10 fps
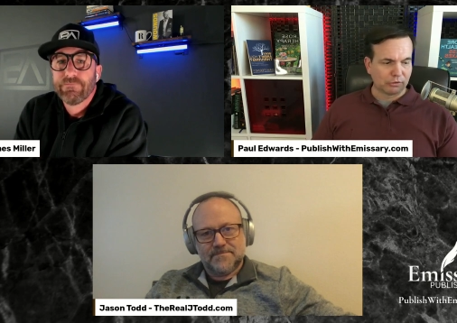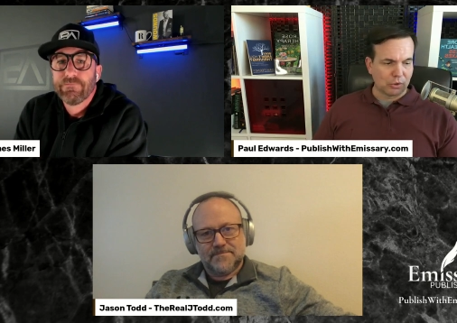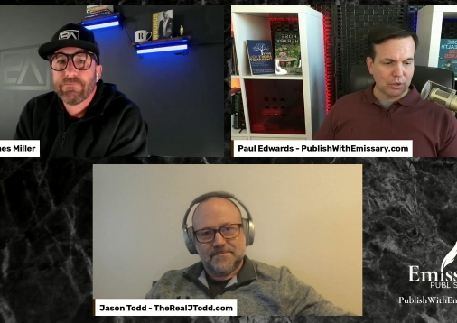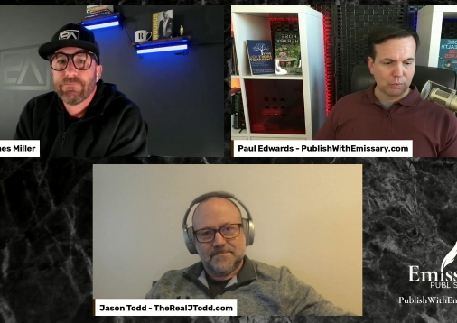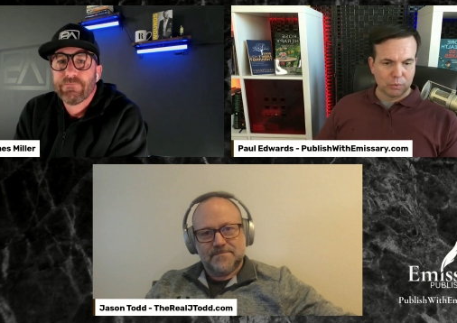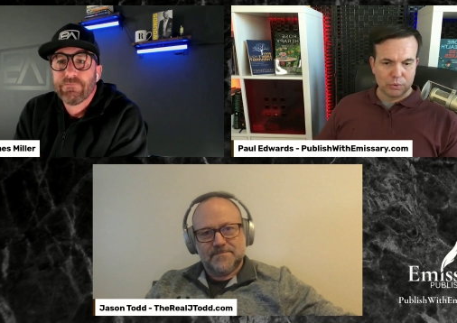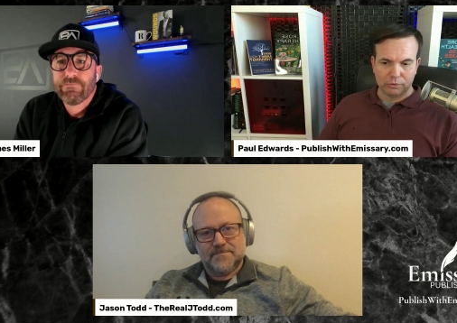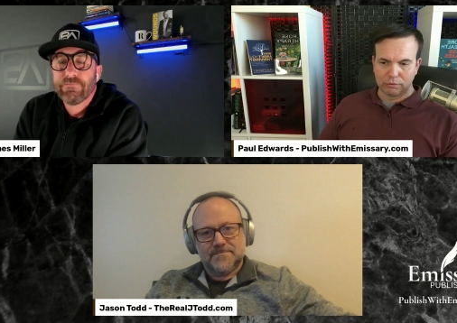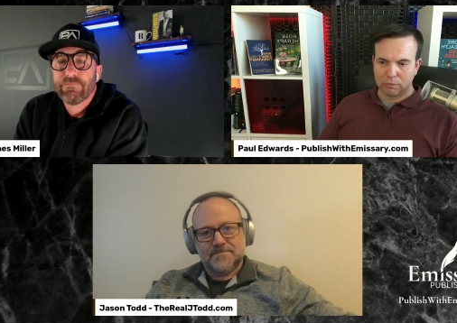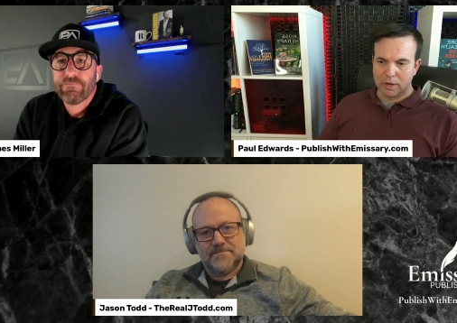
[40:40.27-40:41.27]
Speaker 1: is called
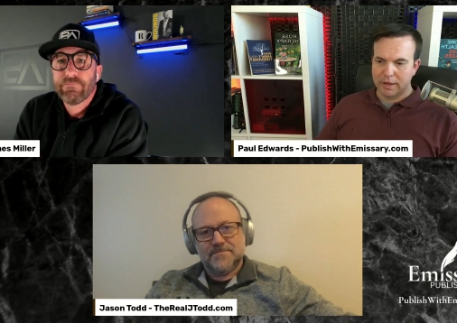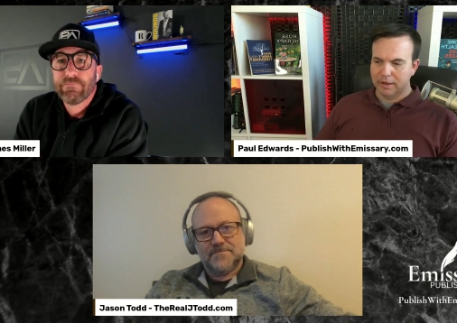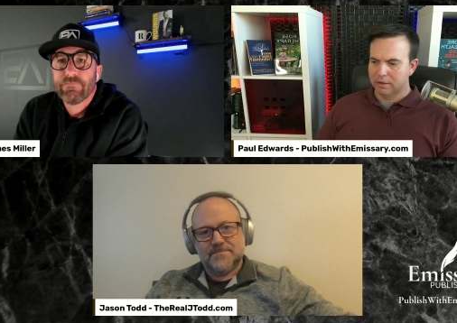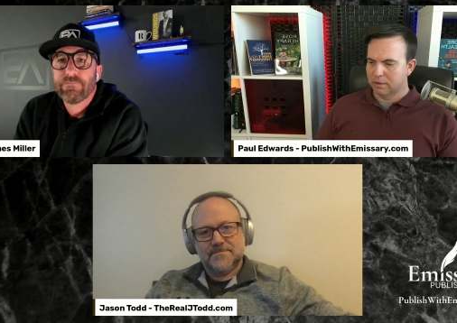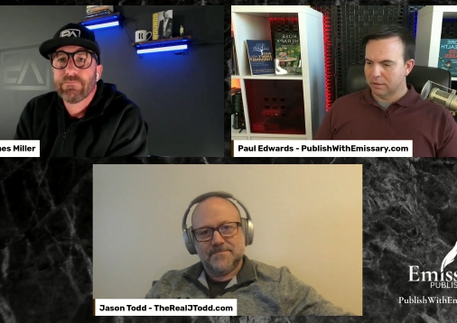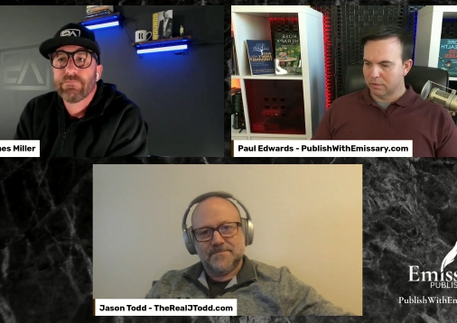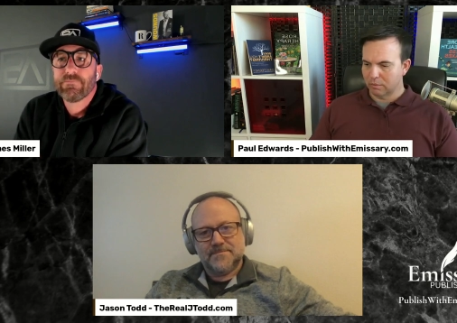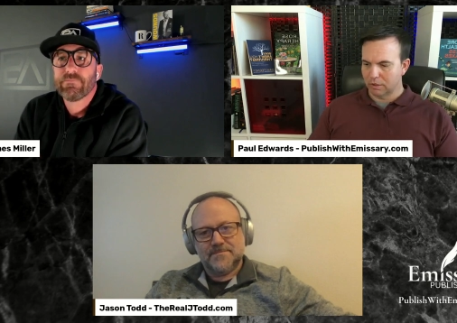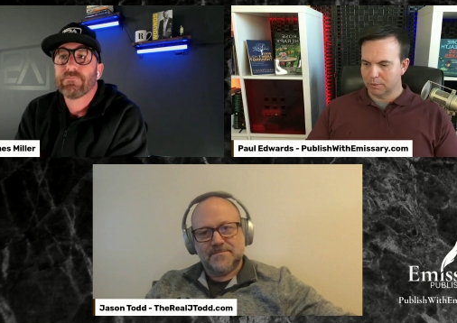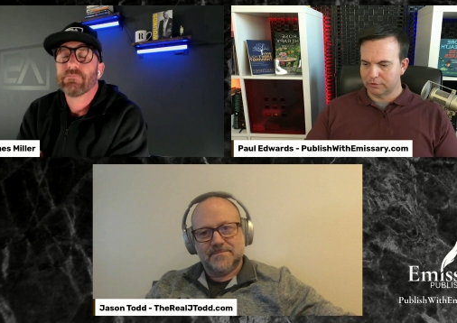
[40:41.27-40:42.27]
Wounds Rye.
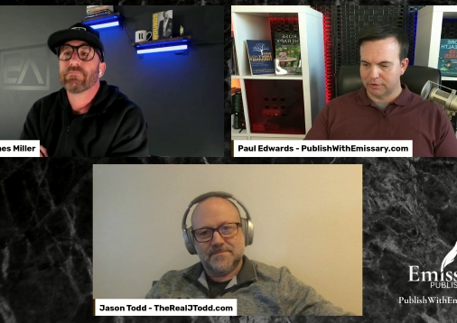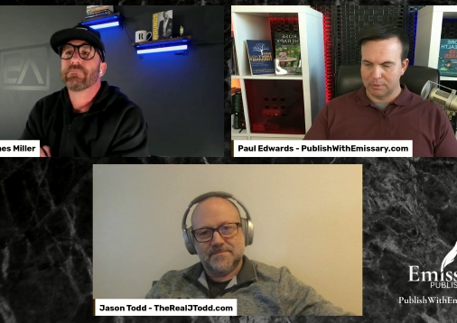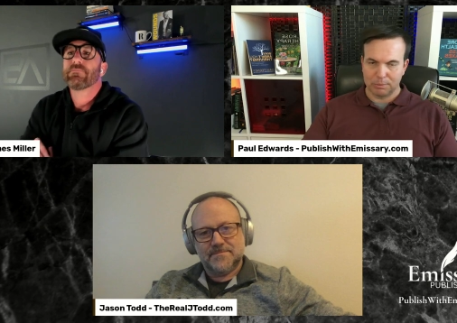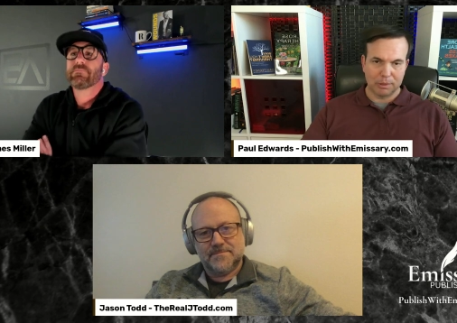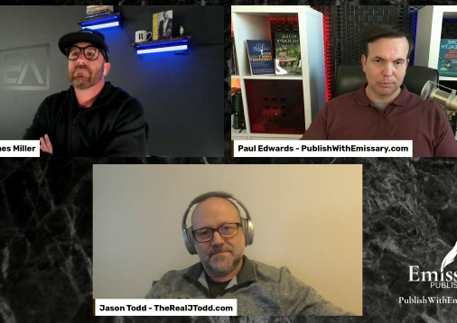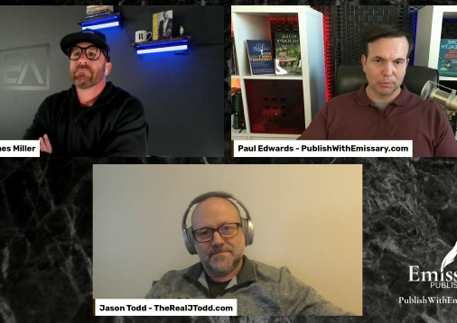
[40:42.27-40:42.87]
Where do we send people?